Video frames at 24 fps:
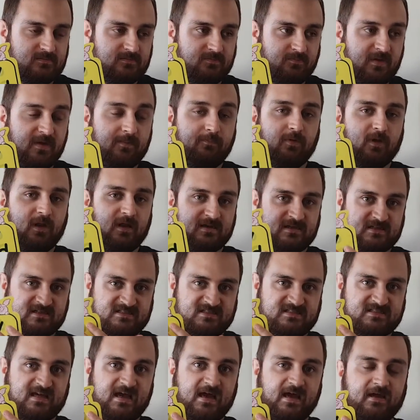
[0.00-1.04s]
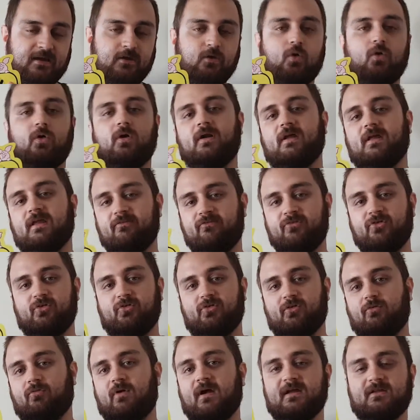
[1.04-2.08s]
people understand or it gives you
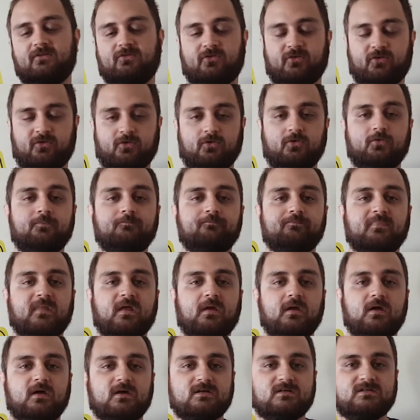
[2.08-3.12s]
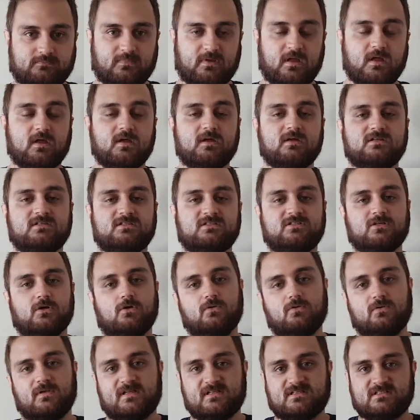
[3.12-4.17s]
the right to do.
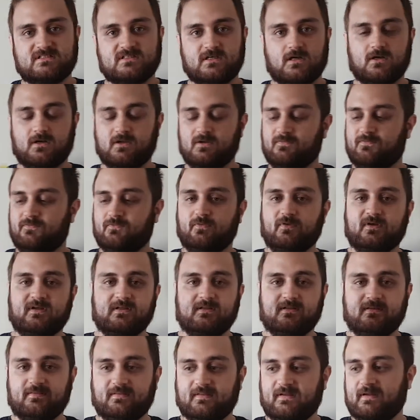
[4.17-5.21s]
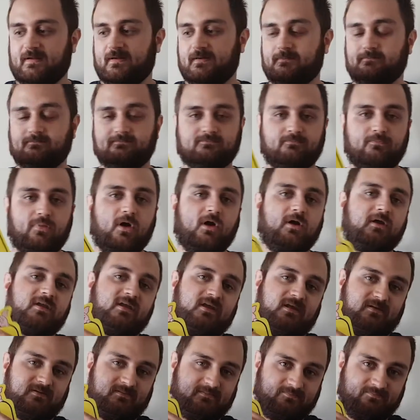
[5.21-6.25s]
So let's start off with
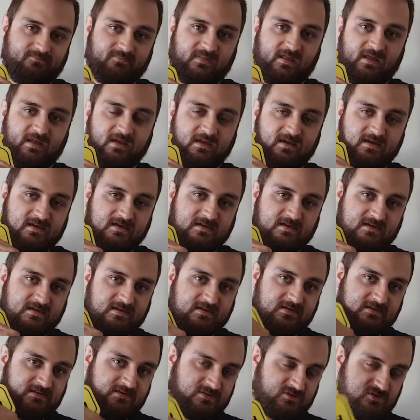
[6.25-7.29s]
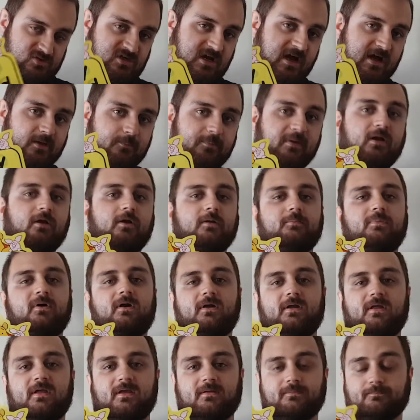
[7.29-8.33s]
parking in child-parent
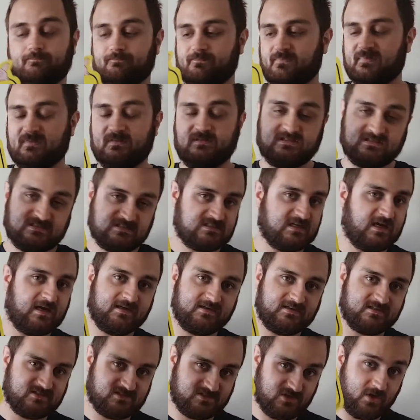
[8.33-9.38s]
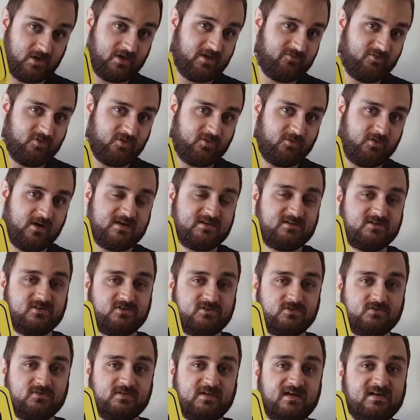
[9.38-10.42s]
parking. This sign does not give you the right to
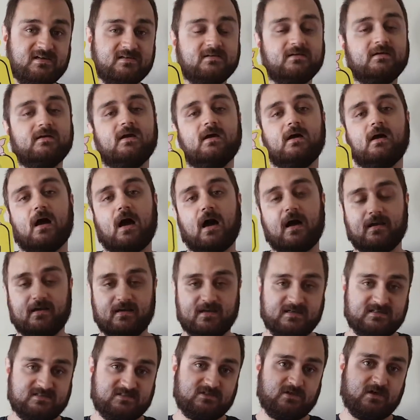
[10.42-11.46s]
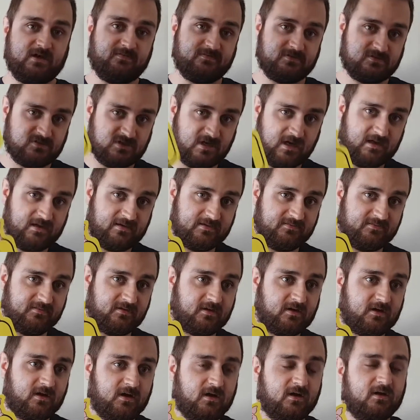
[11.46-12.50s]
do that unless you have a child in the
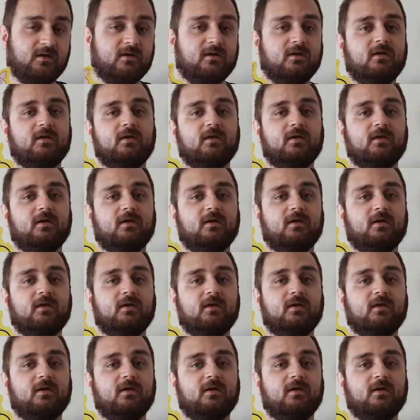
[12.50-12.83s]
car.